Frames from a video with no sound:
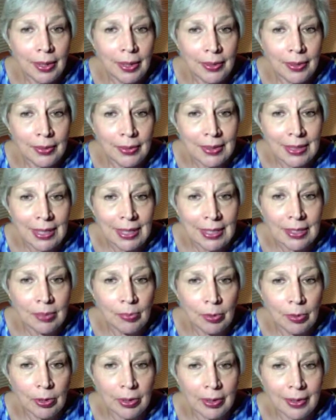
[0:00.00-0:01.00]
the
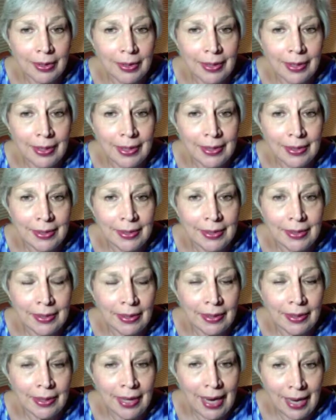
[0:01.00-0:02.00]
textbook. It is
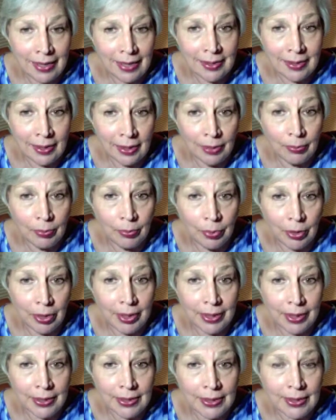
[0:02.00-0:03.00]
an excellent book.
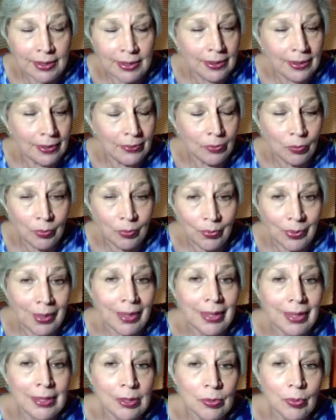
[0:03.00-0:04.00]
It's
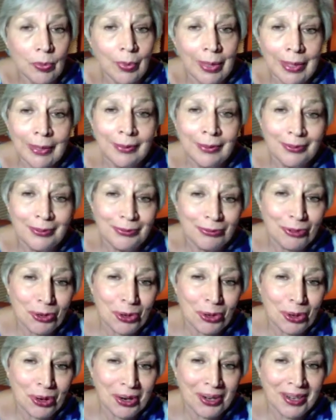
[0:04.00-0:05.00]
written
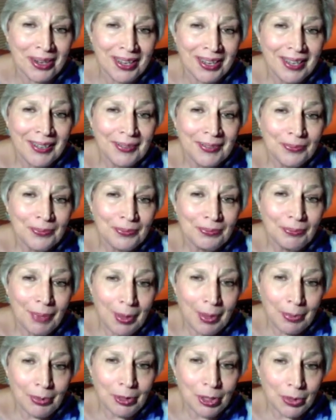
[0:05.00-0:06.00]
for
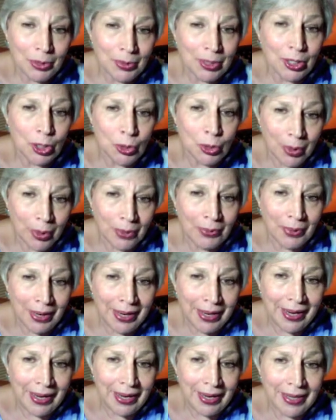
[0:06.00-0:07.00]
people to enjoy
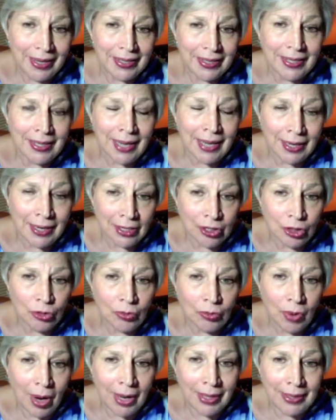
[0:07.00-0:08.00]
reading. It's not a
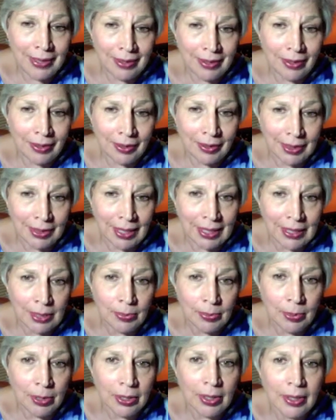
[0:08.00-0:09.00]
dry, dull
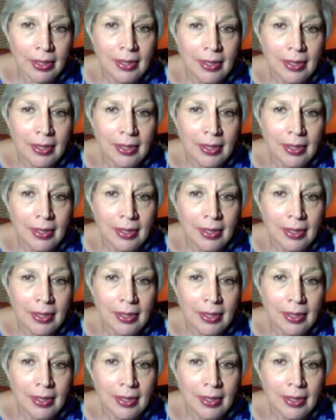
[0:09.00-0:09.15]
textbook.